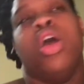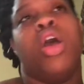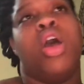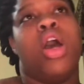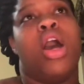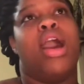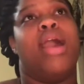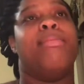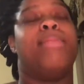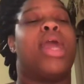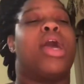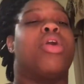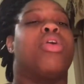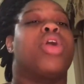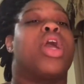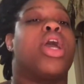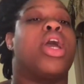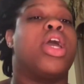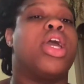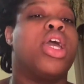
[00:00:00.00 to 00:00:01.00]
I'm like,
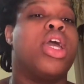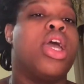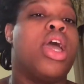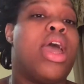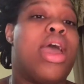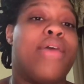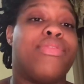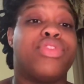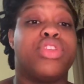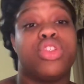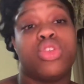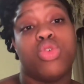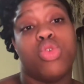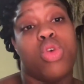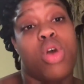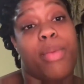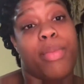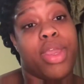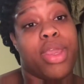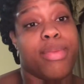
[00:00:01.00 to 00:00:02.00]
okay, after school, I'm
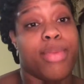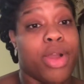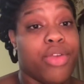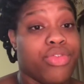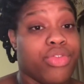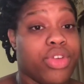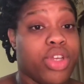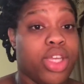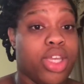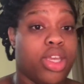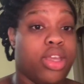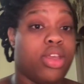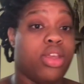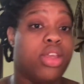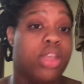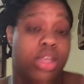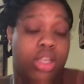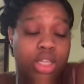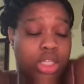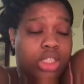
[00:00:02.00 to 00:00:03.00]
gonna get my friend.
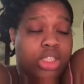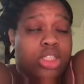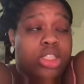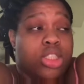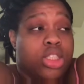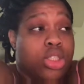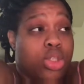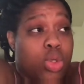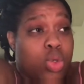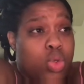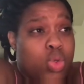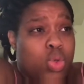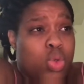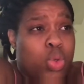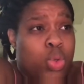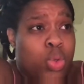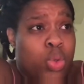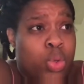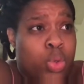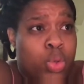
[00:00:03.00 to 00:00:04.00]
Ooh.
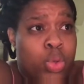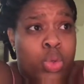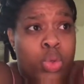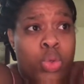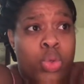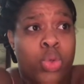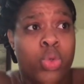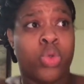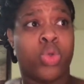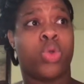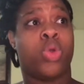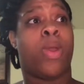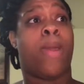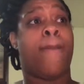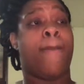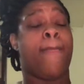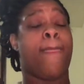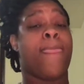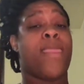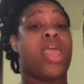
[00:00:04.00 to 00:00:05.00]

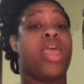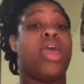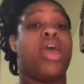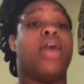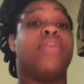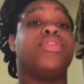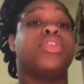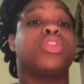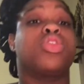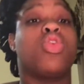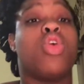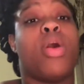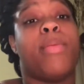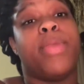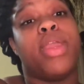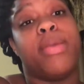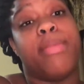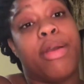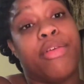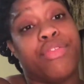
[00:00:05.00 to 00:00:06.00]
After school, I'm gonna
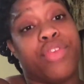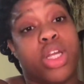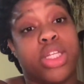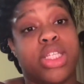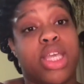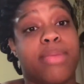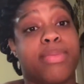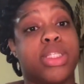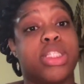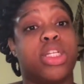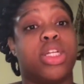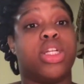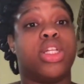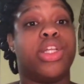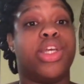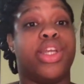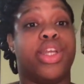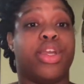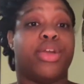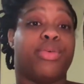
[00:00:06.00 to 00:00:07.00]
get my friend, take me to the
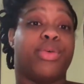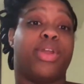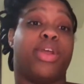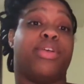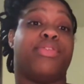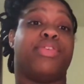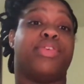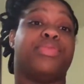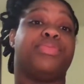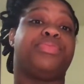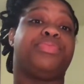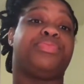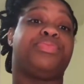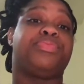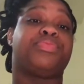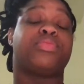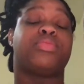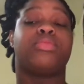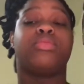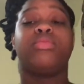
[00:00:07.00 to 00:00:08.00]
clinic, whatever.
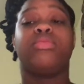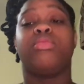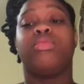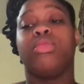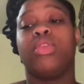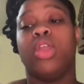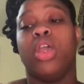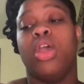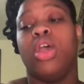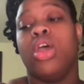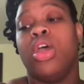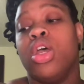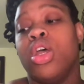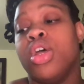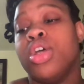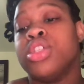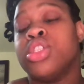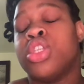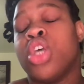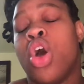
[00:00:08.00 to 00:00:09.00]

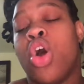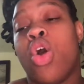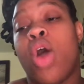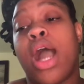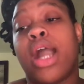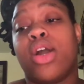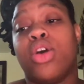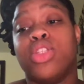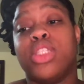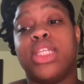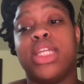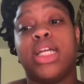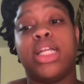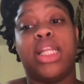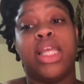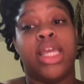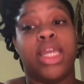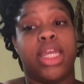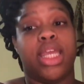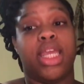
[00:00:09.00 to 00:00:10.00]
So I go to the
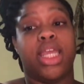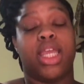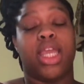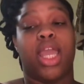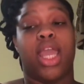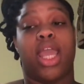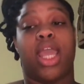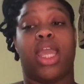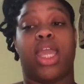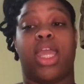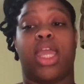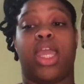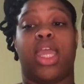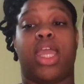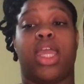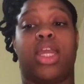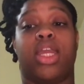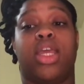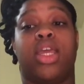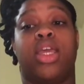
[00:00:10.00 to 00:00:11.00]
clinic
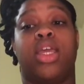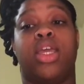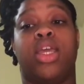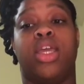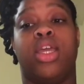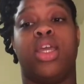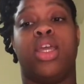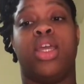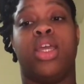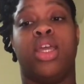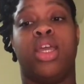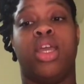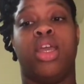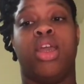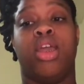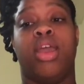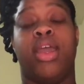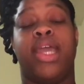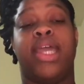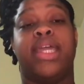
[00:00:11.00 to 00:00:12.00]
and
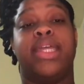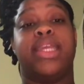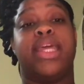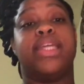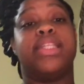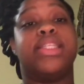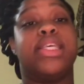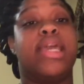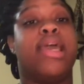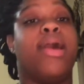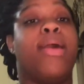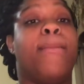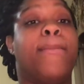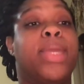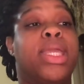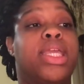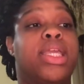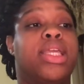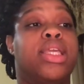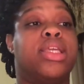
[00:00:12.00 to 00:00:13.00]
they tell
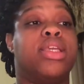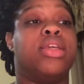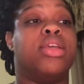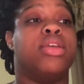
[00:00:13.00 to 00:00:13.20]
me,